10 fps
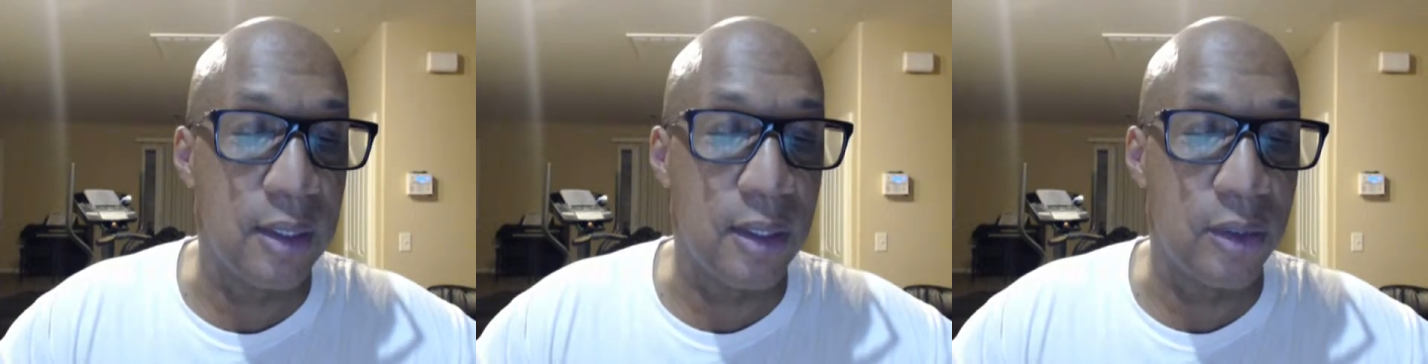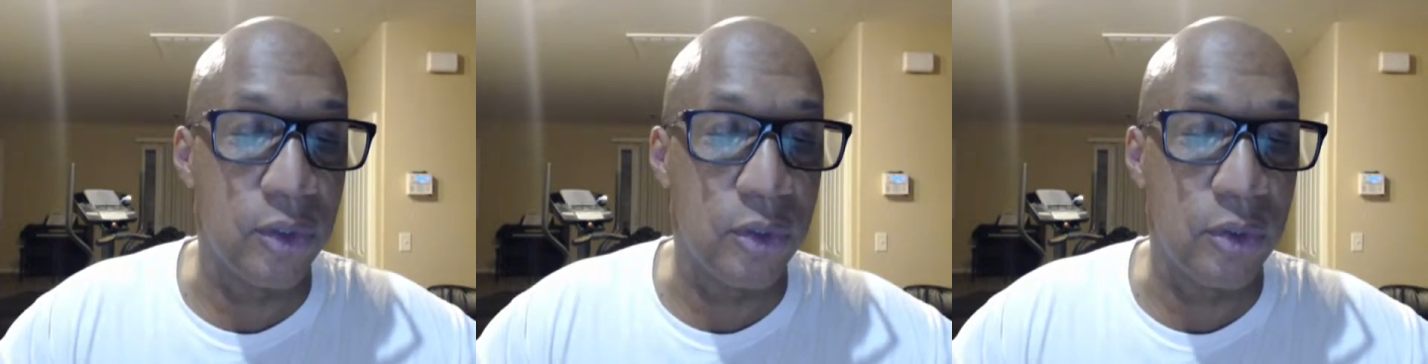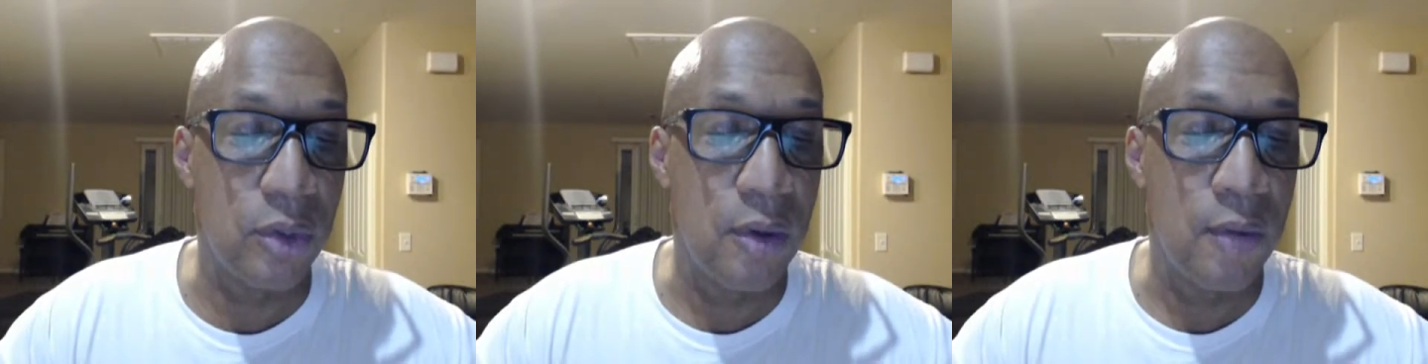
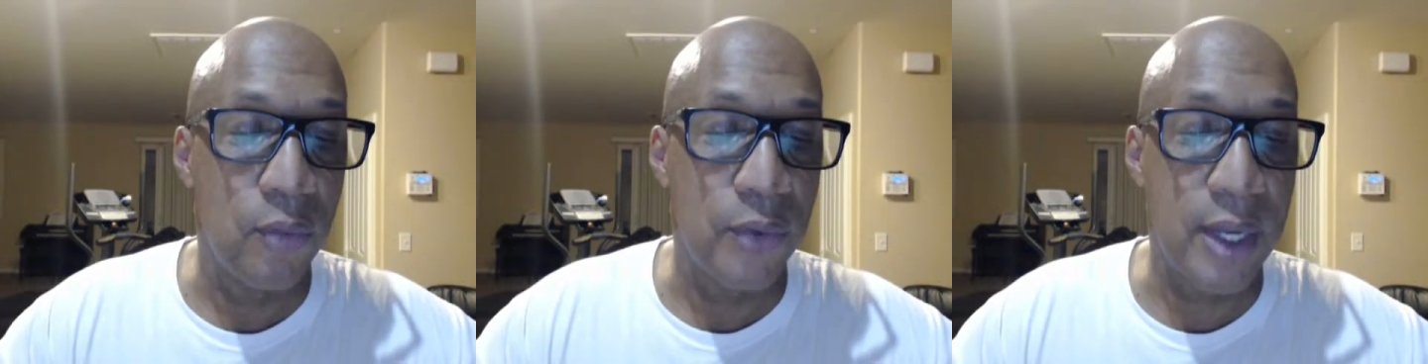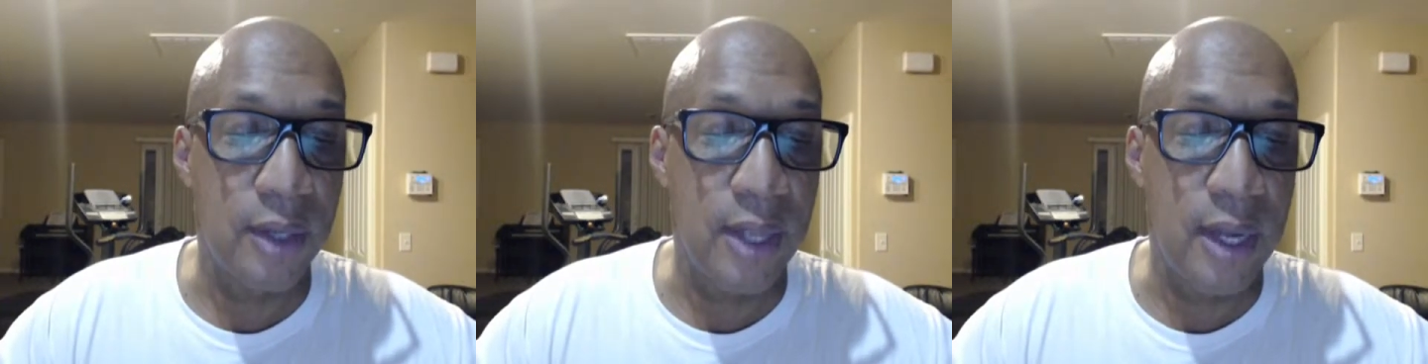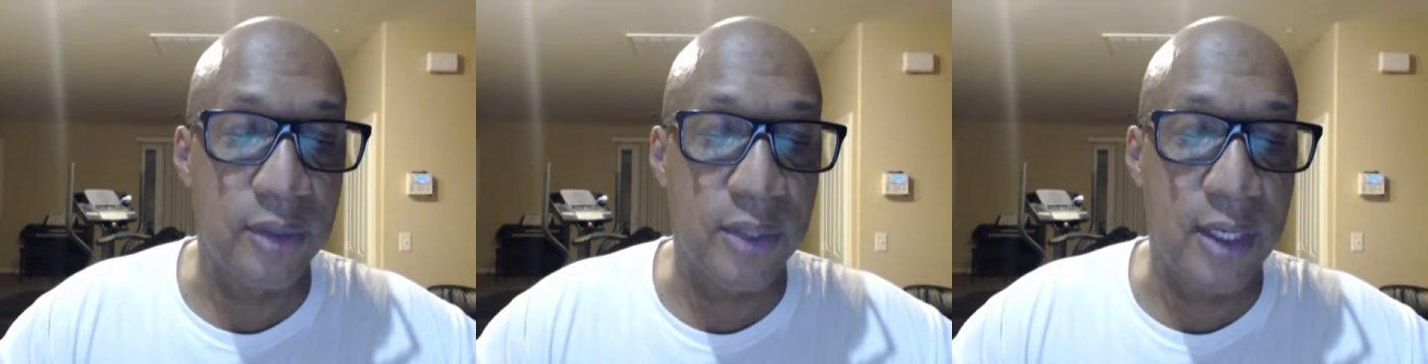cultures without
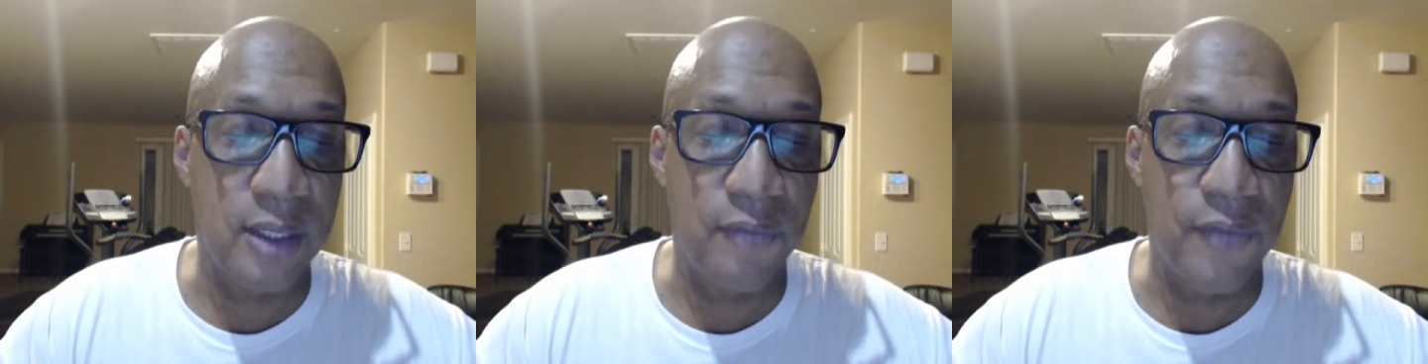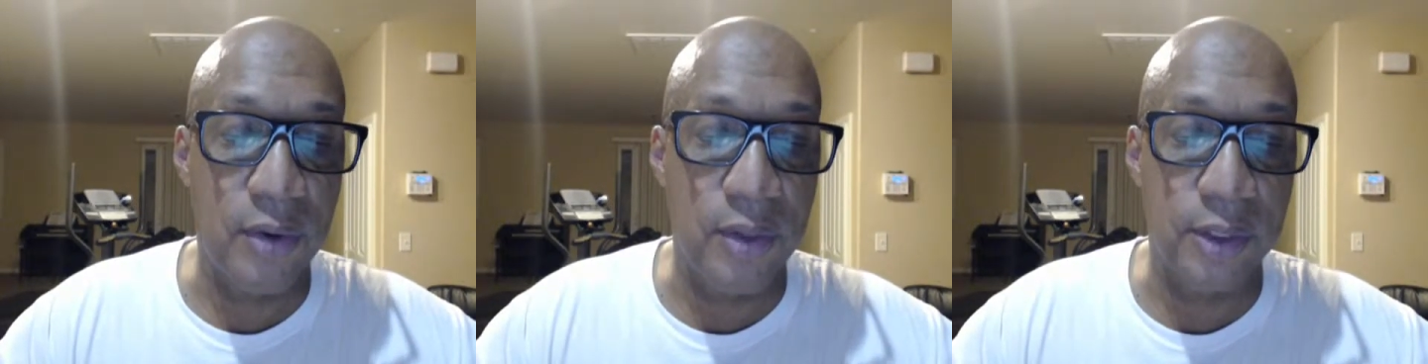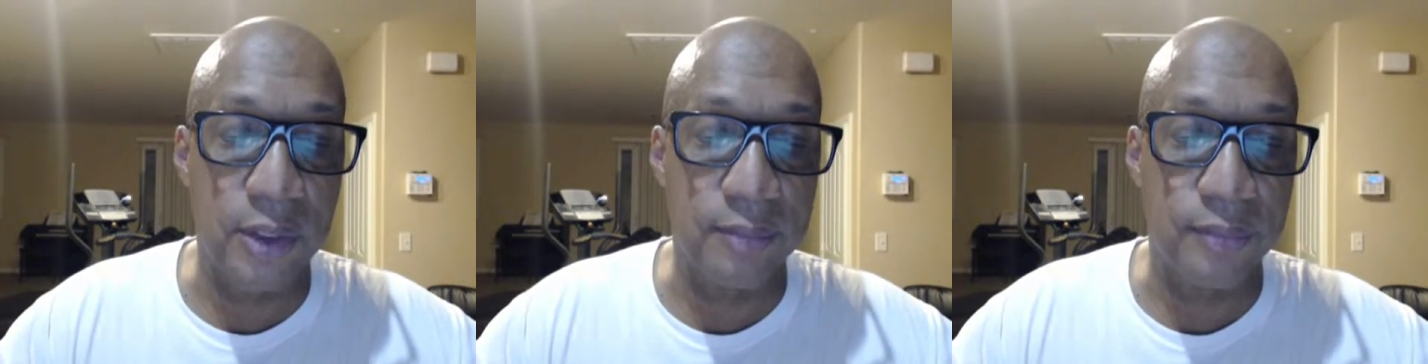outside
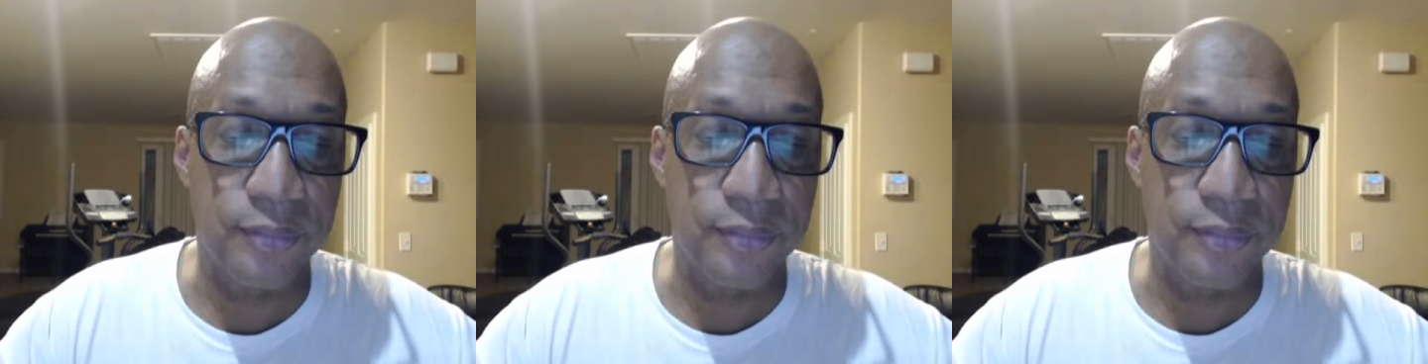interference.